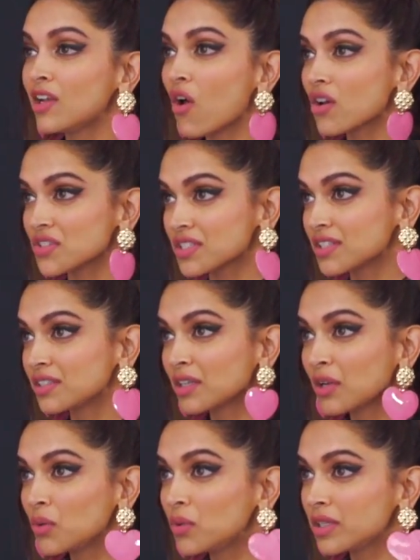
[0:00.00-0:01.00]
lost and
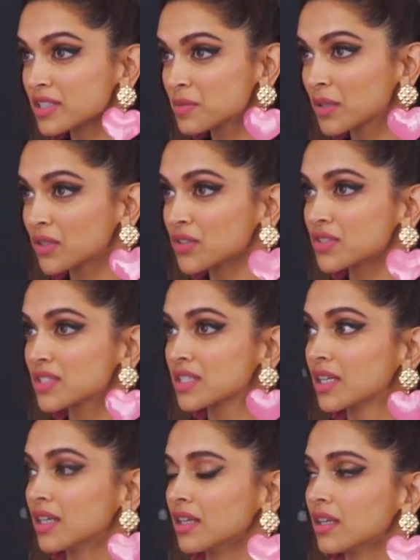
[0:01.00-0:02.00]
clueless because
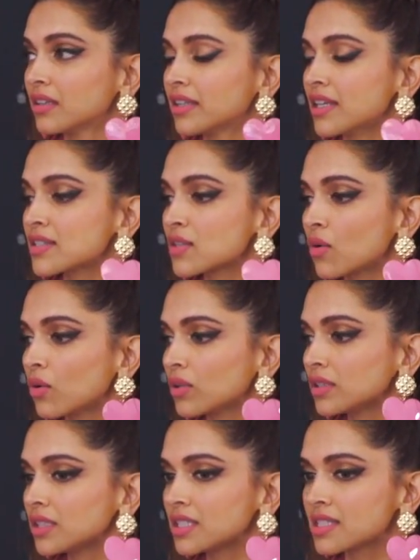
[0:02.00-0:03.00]
there's
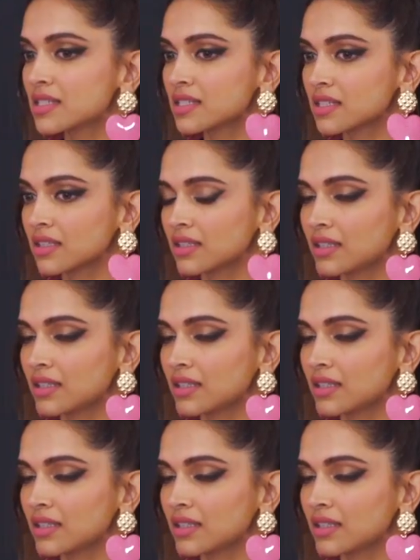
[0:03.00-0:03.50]
all this